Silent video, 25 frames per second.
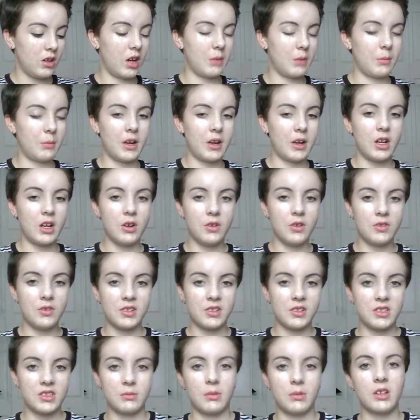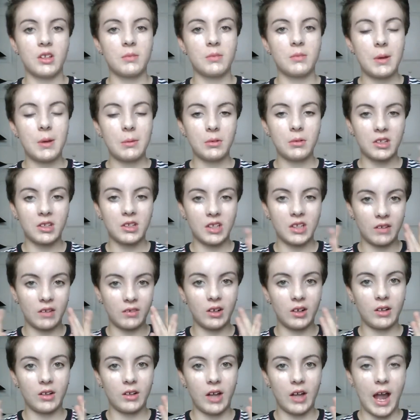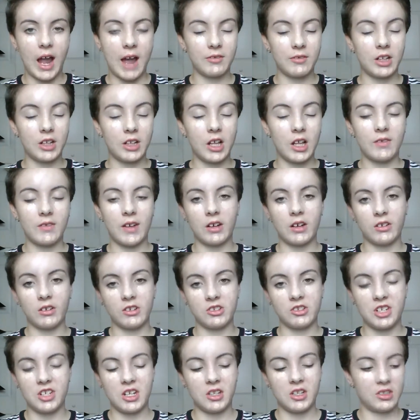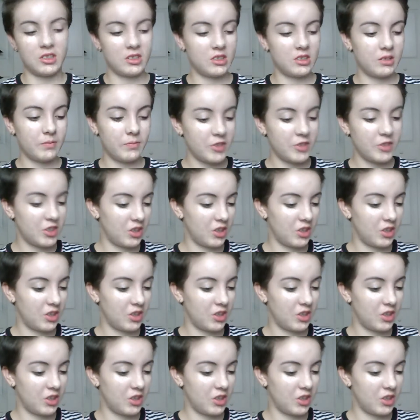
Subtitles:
on my nose than some other people because I have a lot of allergies.